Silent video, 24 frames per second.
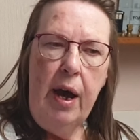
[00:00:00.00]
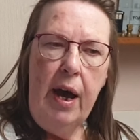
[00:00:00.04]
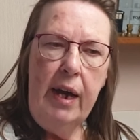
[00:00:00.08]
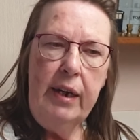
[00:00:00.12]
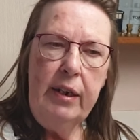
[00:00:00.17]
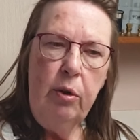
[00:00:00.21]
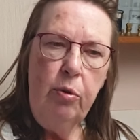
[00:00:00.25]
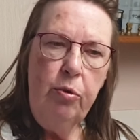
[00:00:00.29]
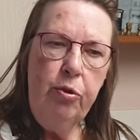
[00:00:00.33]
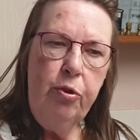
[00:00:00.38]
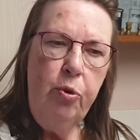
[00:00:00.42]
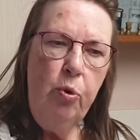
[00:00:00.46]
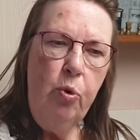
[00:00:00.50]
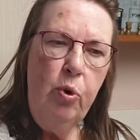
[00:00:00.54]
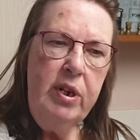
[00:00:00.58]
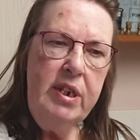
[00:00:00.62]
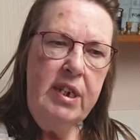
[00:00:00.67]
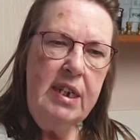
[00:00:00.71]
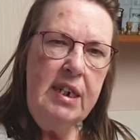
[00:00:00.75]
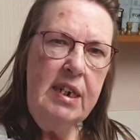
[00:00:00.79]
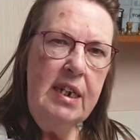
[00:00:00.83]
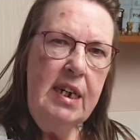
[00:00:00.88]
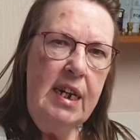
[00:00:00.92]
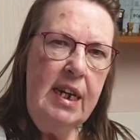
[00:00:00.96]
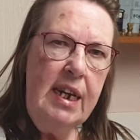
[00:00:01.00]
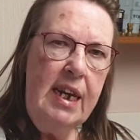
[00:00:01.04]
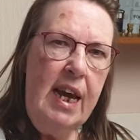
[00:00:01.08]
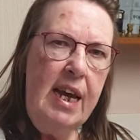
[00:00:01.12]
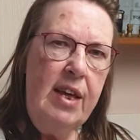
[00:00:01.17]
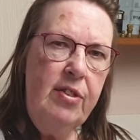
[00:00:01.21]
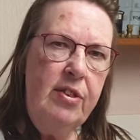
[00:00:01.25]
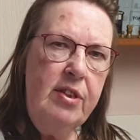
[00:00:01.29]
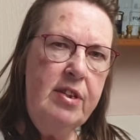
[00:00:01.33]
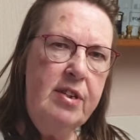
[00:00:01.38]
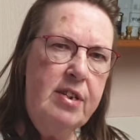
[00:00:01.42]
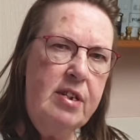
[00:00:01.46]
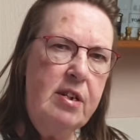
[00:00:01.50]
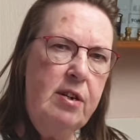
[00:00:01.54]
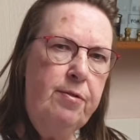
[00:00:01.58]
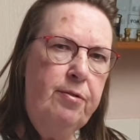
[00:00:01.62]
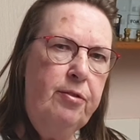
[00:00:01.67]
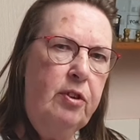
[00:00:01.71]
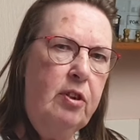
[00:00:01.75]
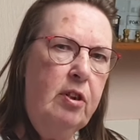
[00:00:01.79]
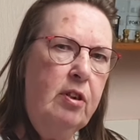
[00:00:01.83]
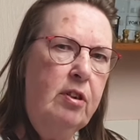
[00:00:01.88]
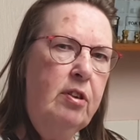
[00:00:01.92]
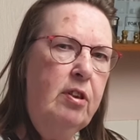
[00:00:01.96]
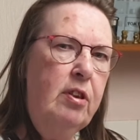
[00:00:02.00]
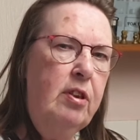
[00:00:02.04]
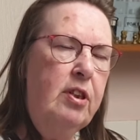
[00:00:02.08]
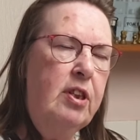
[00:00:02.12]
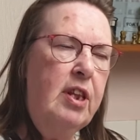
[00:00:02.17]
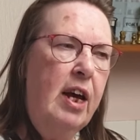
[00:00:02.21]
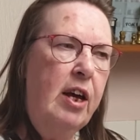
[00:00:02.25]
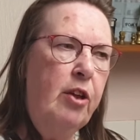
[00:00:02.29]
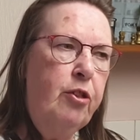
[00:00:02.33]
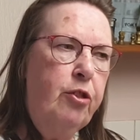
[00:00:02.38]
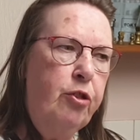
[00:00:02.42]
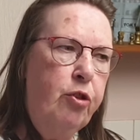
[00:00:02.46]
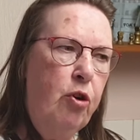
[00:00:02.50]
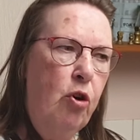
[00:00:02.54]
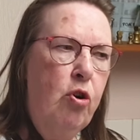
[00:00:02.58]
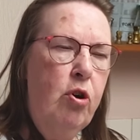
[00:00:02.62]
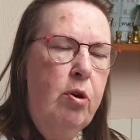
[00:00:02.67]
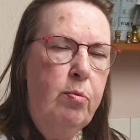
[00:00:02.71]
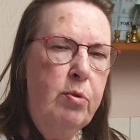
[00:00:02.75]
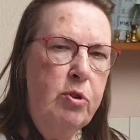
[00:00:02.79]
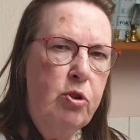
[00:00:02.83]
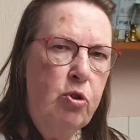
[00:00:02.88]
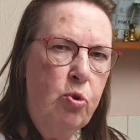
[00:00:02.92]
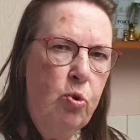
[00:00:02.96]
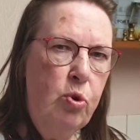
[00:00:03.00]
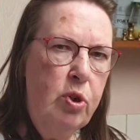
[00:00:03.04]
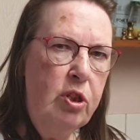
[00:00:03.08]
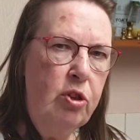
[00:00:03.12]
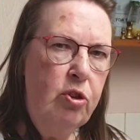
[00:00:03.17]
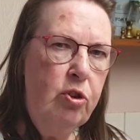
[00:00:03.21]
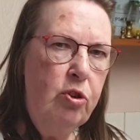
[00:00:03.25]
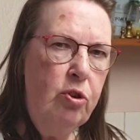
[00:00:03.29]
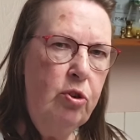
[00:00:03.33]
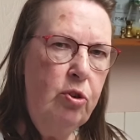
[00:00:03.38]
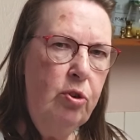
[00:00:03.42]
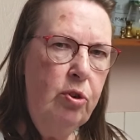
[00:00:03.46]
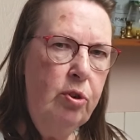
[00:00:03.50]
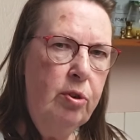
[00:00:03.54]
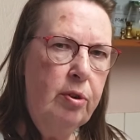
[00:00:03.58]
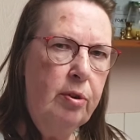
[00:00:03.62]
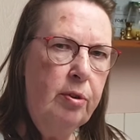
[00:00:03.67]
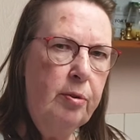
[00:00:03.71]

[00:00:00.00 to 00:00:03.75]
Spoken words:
And although I didn't get the stuff done that I thought I was going to,